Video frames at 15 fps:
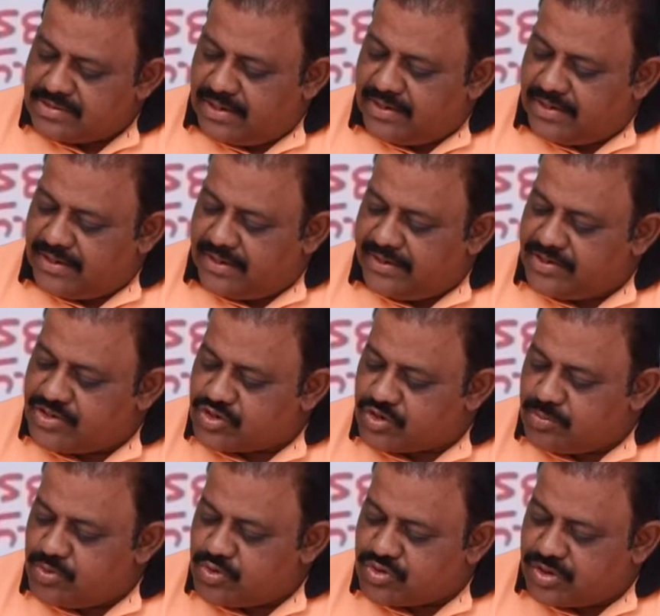selling and
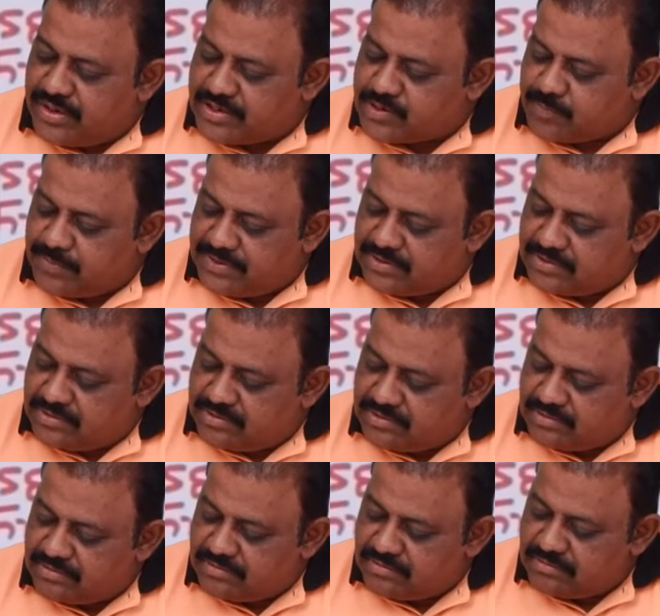distribution
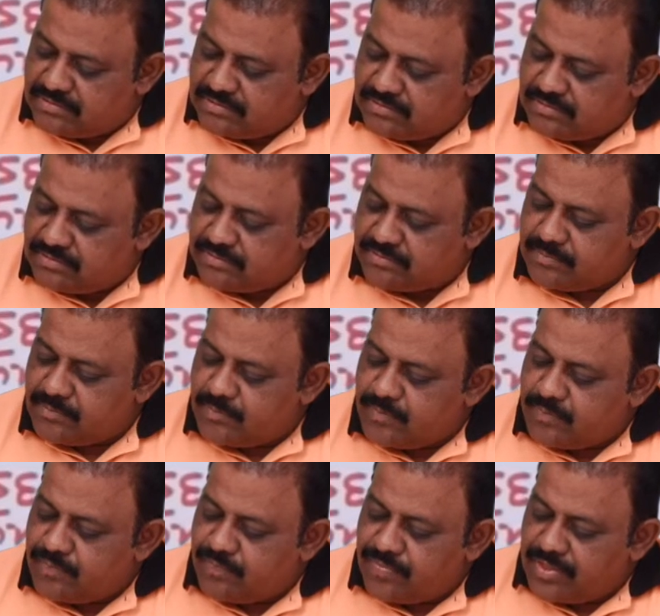expenses,
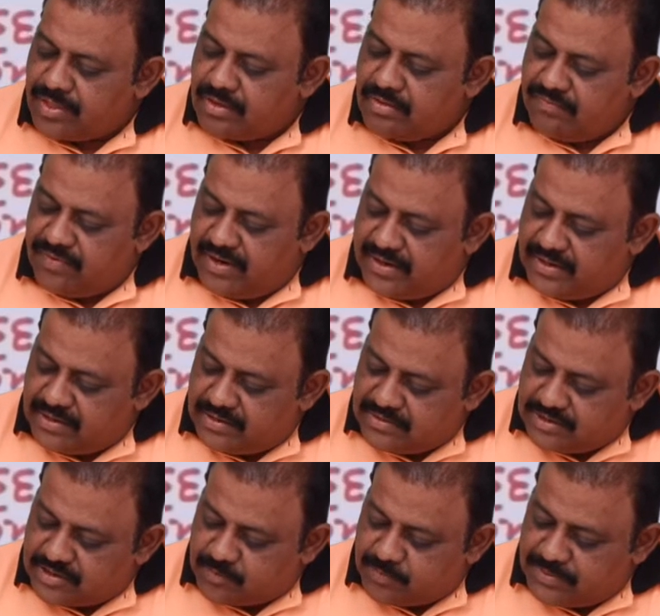
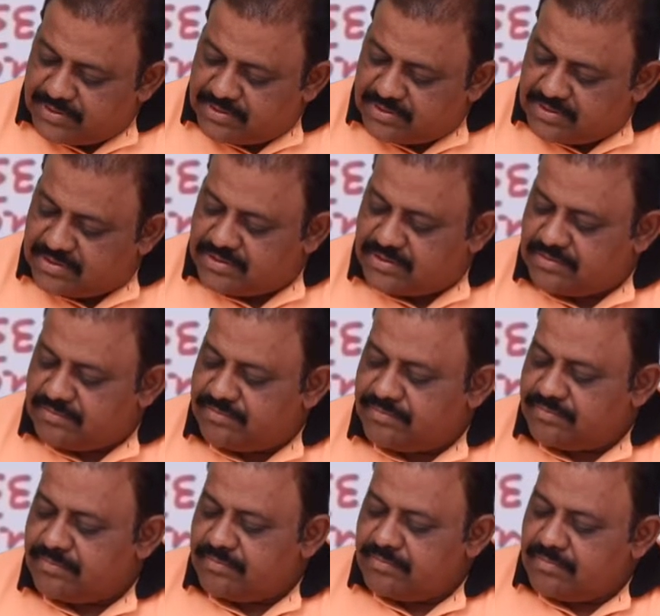finance expenses
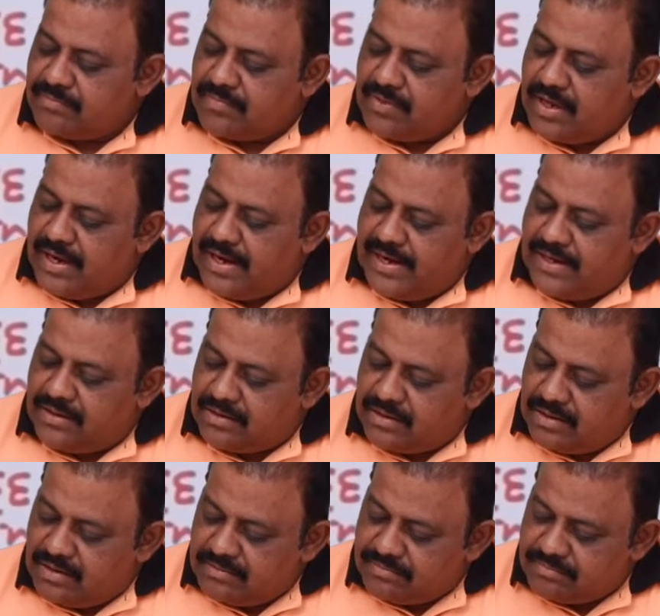
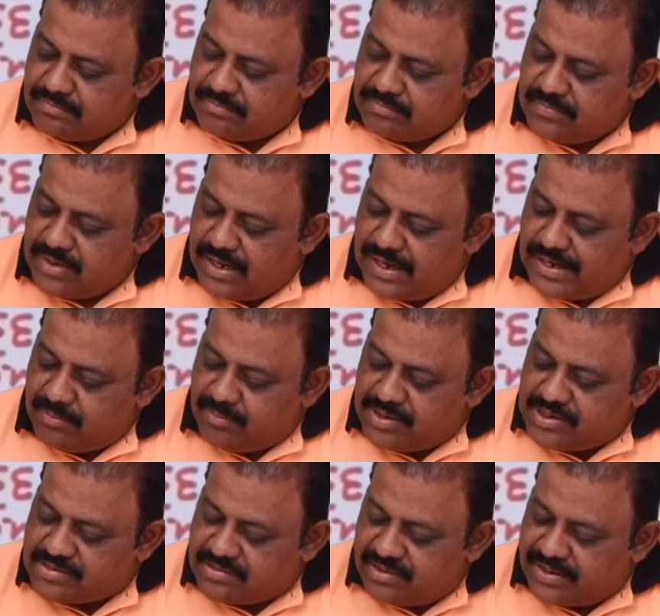and
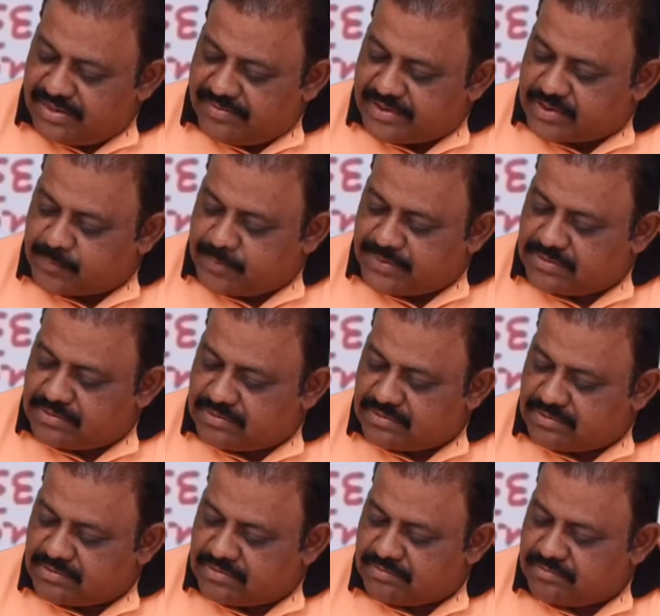administrative
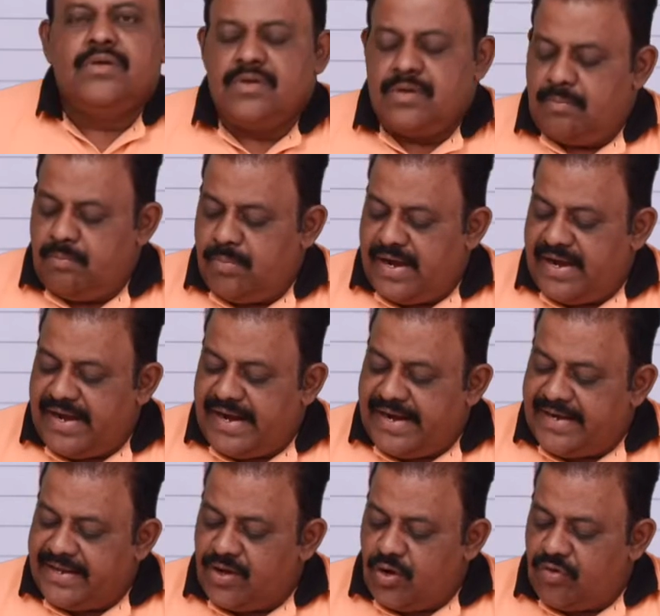expenses. By
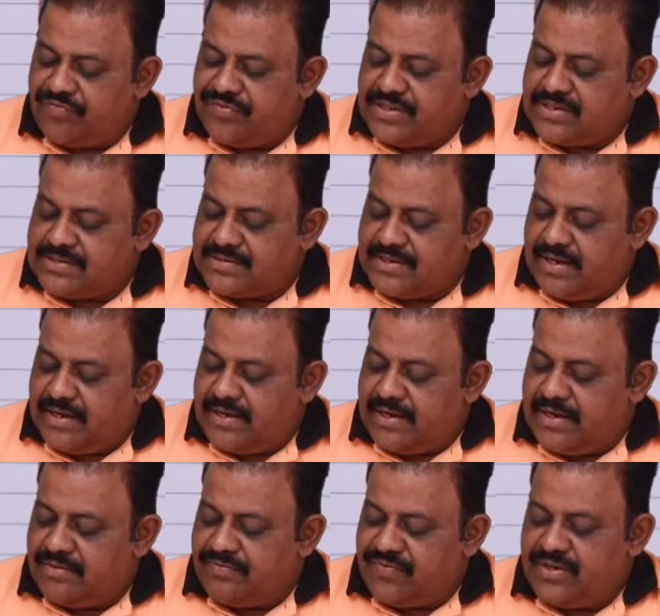adding office, selling
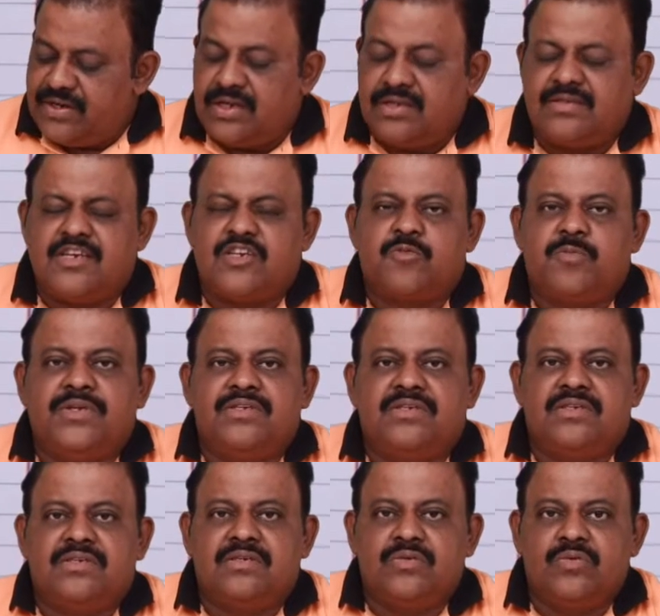and finance
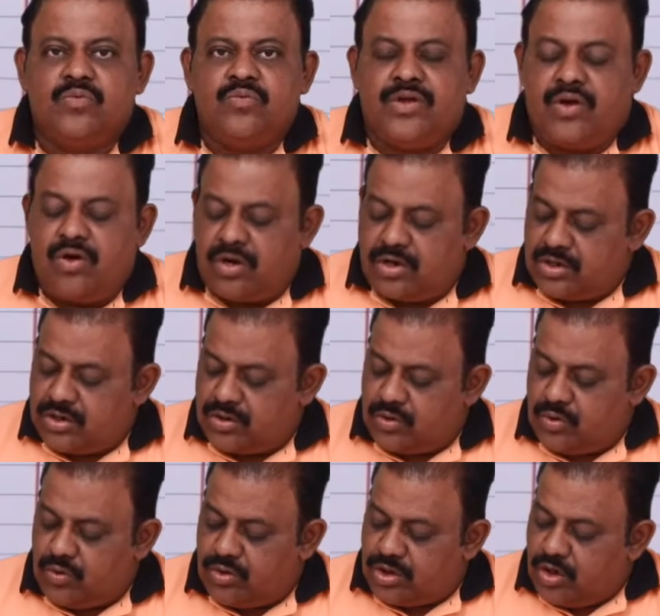expenses, we
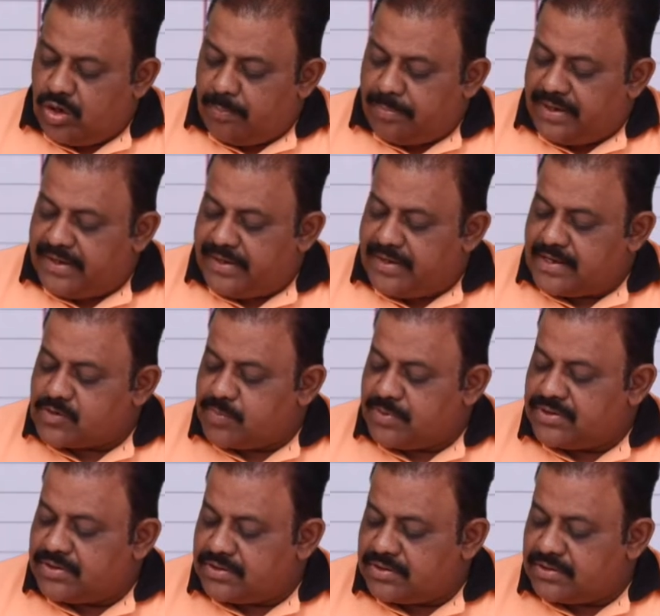got total operating
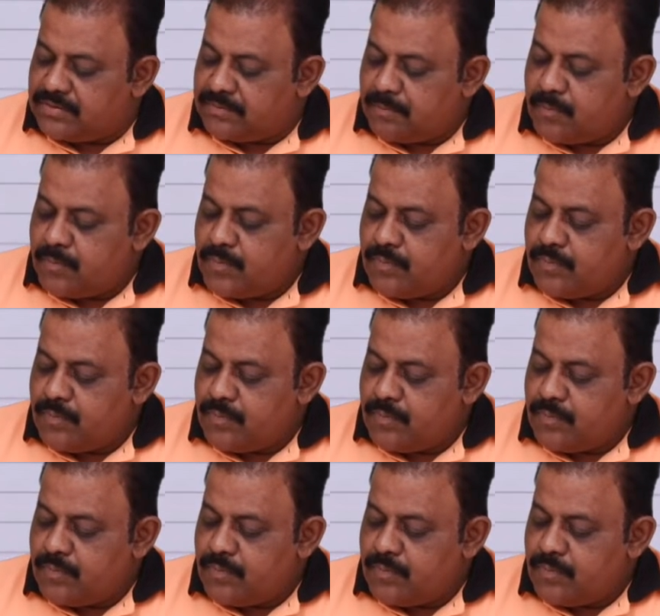expenses